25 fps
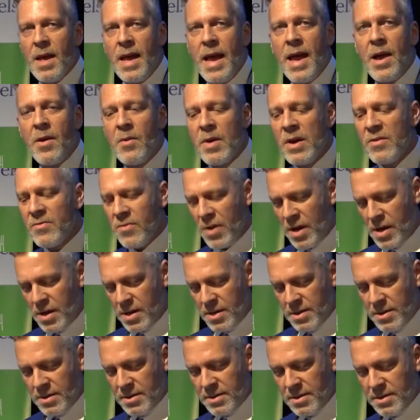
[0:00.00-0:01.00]

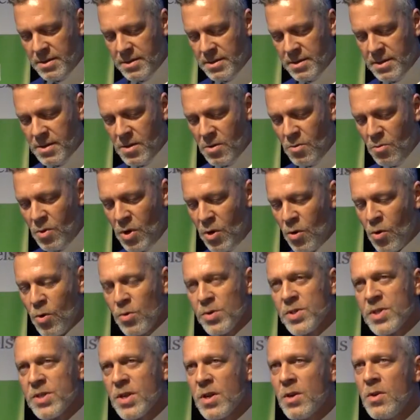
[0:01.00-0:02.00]
However, we are
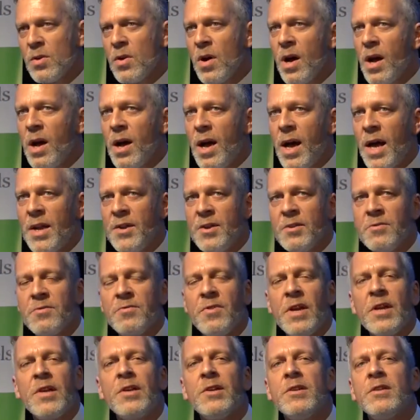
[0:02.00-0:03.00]
also
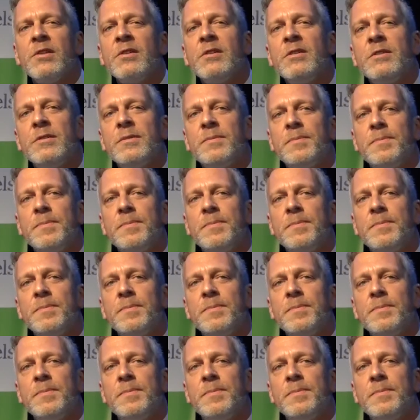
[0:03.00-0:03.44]
underfunded.